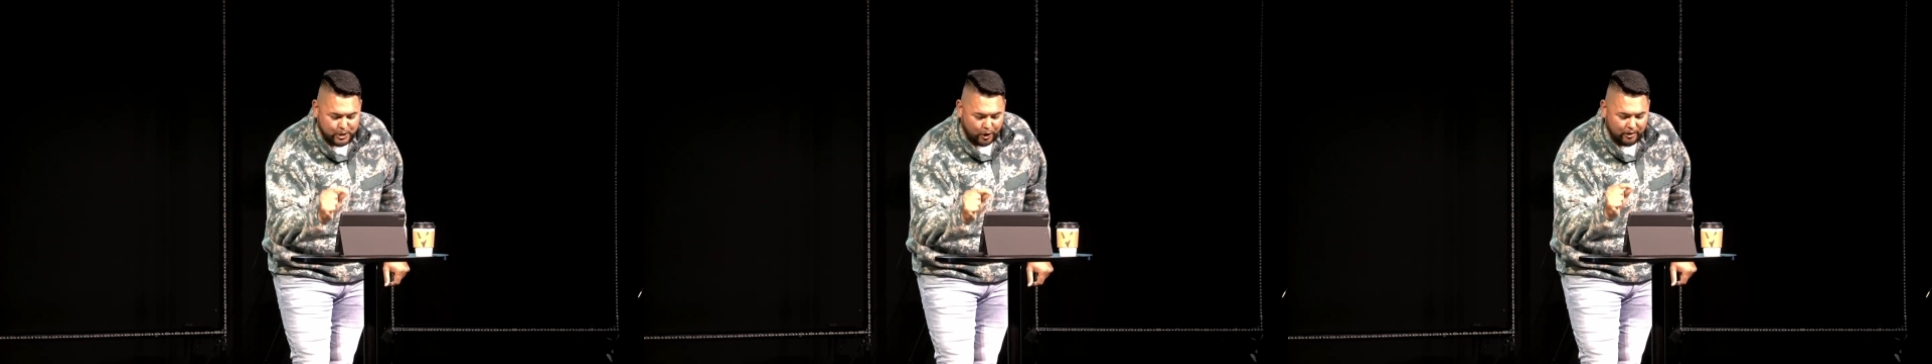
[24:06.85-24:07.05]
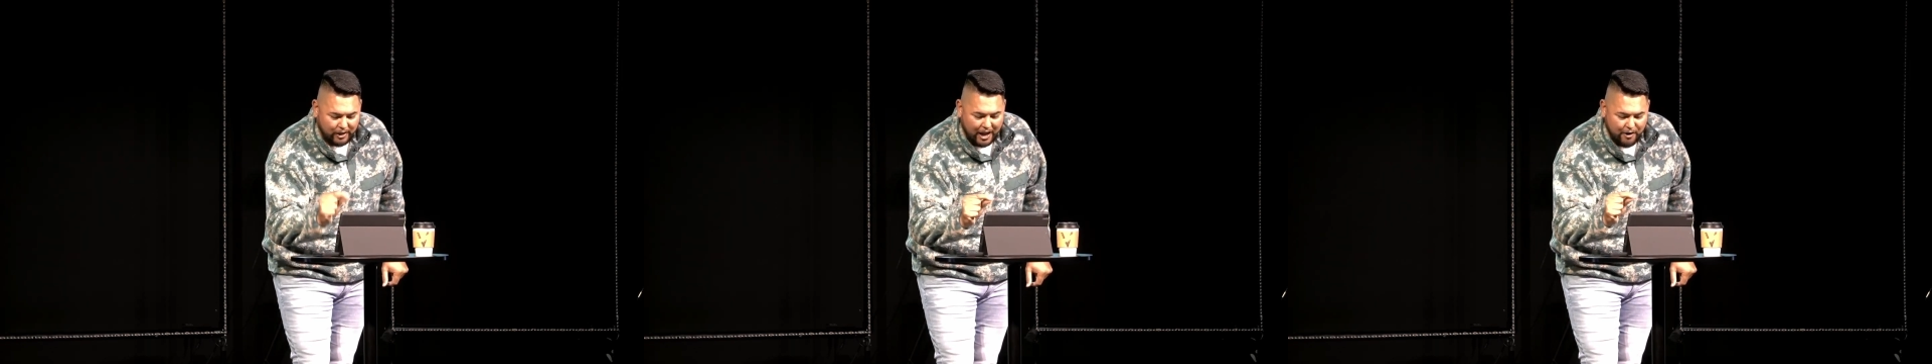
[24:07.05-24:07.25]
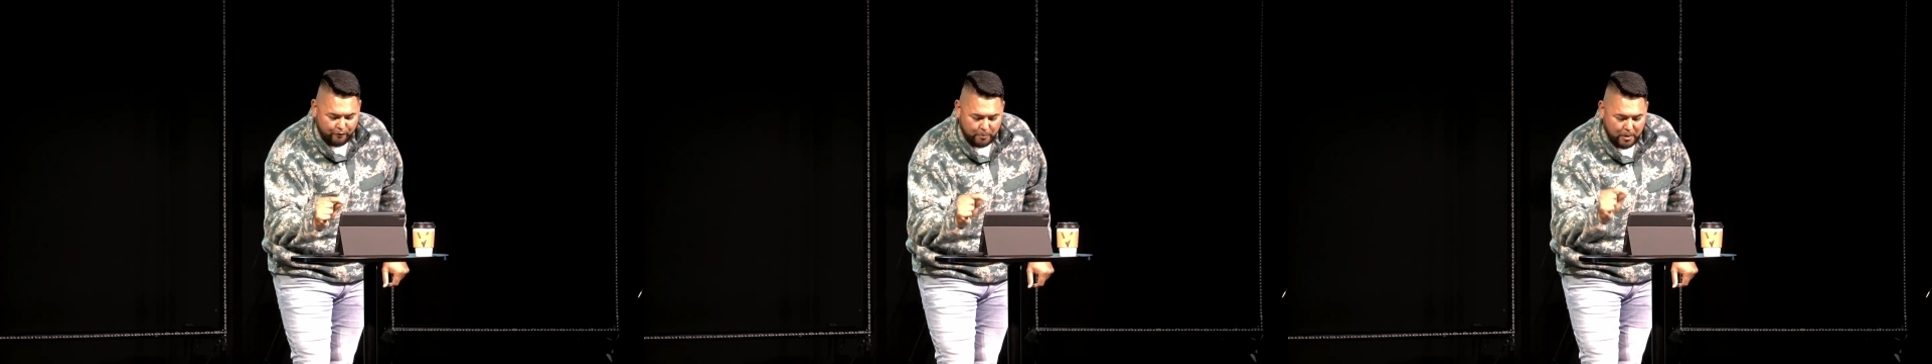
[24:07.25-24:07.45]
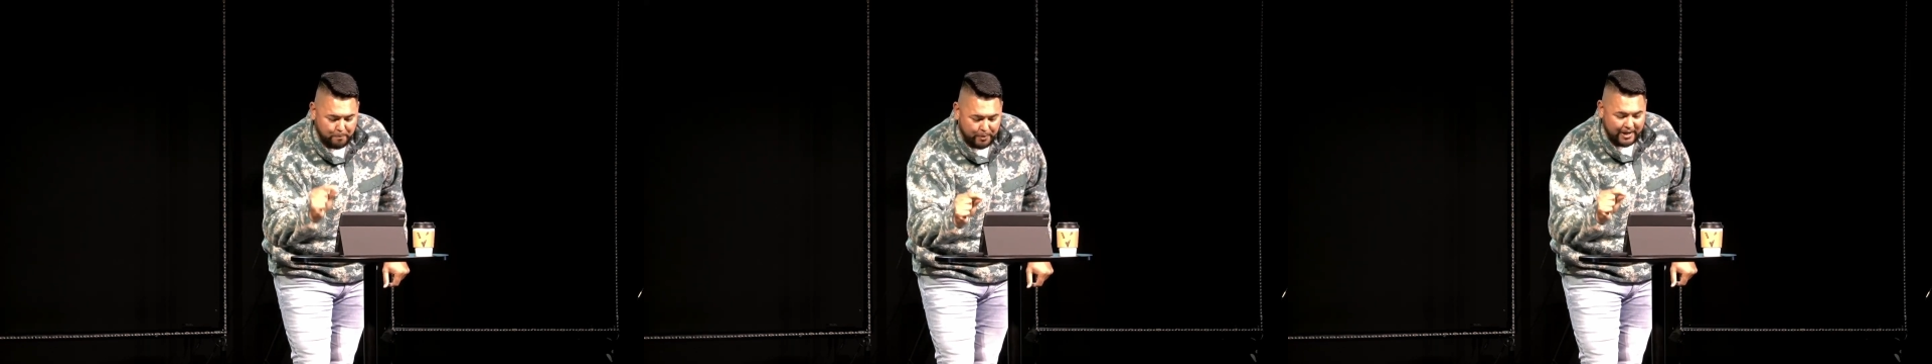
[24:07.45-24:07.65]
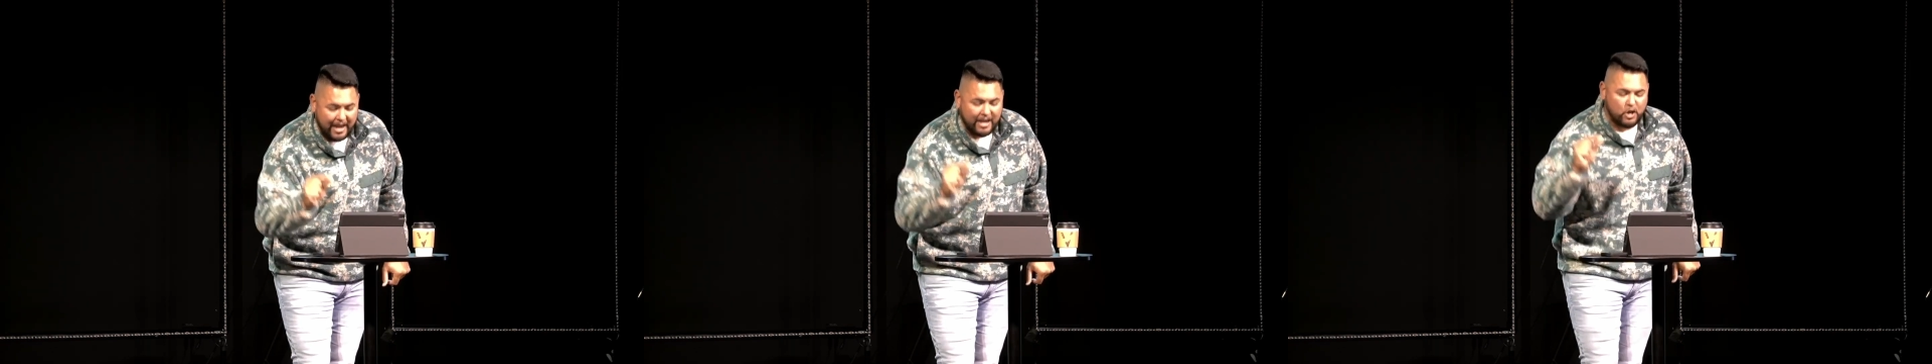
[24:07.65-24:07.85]
your life from the
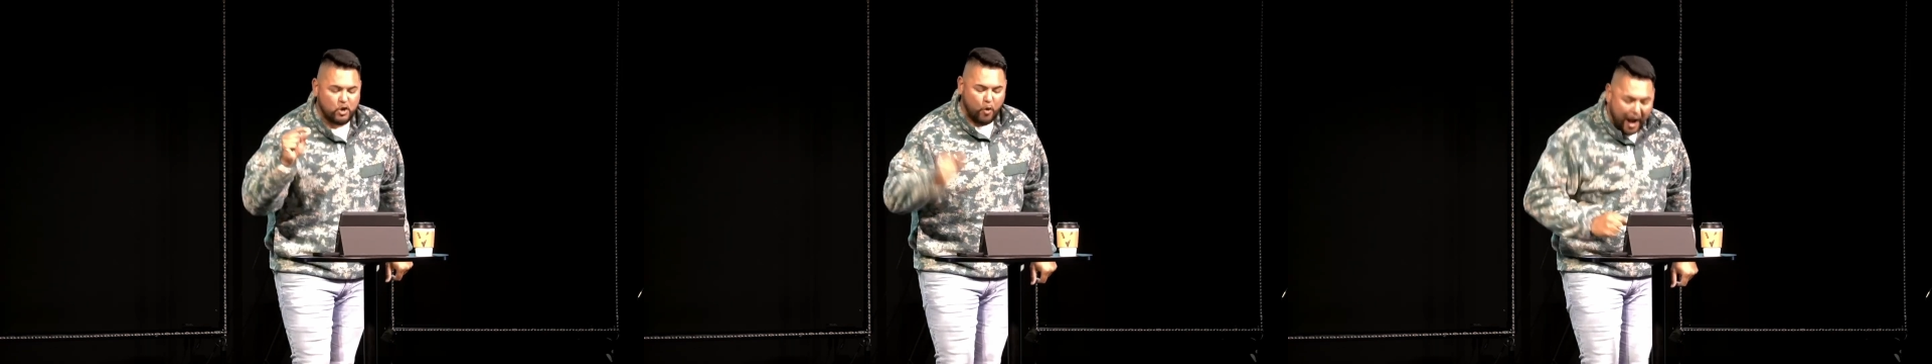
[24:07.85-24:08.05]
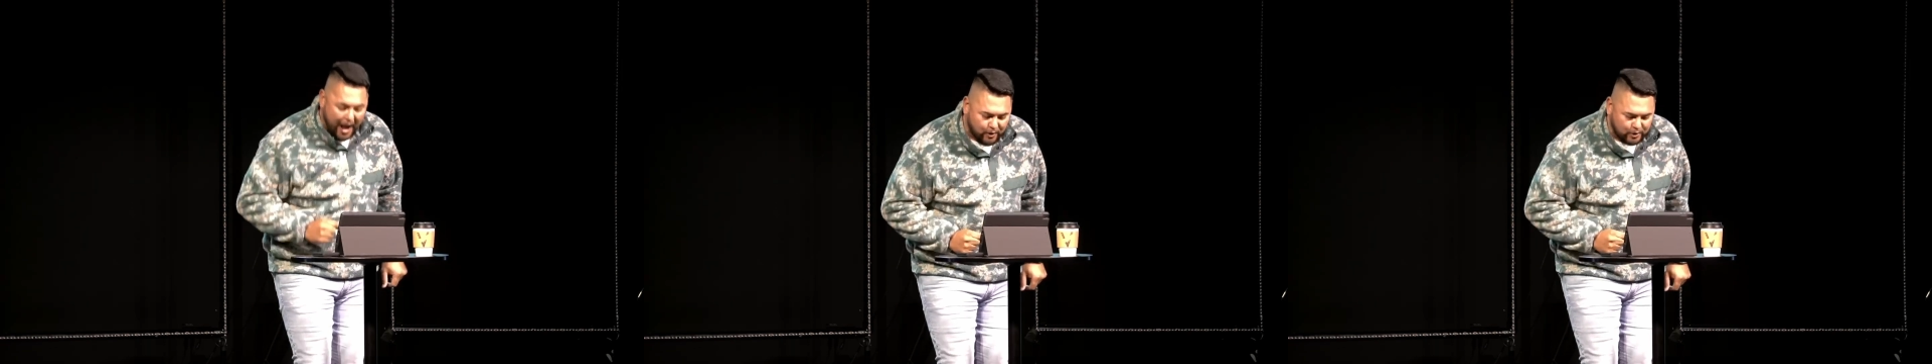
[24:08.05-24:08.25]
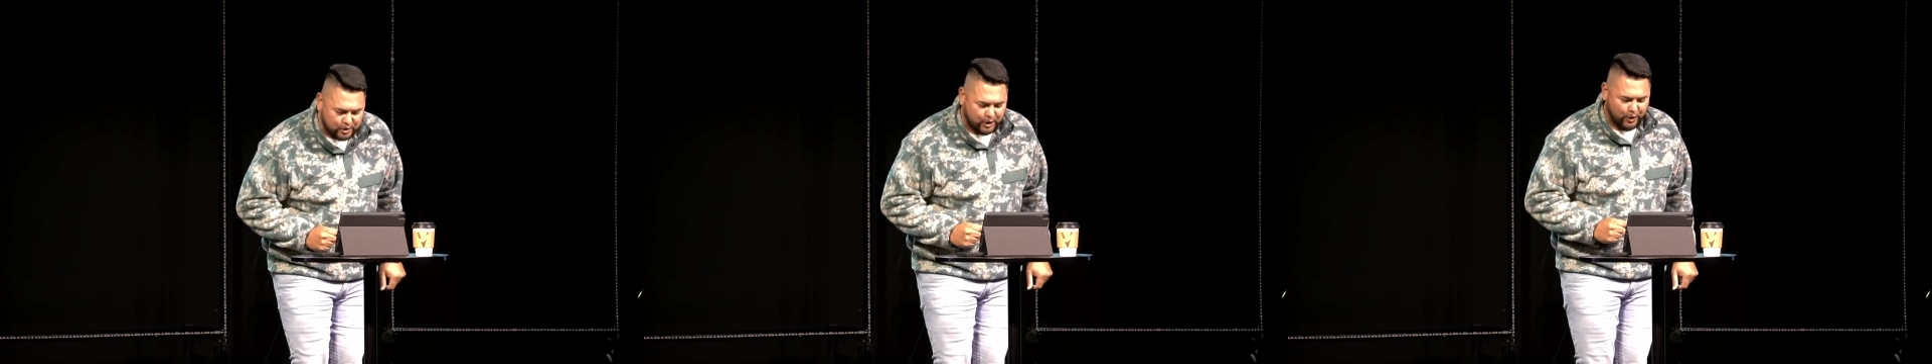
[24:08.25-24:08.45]
pit and crowns